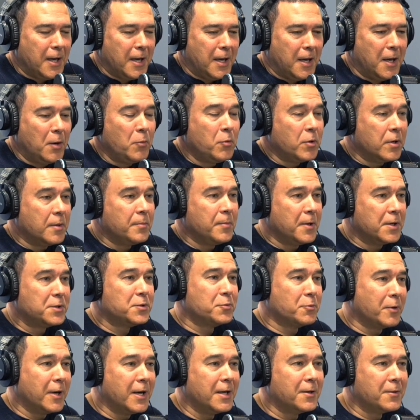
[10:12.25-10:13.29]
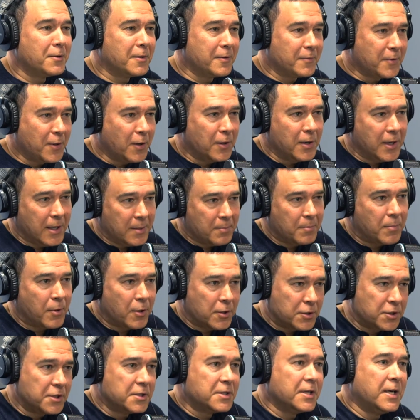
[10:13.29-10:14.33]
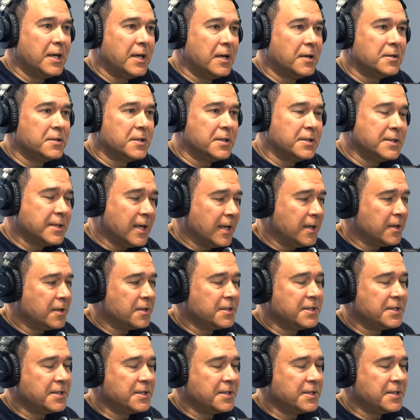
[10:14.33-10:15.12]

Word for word: I would have much rather have gone out and purchased a house because I could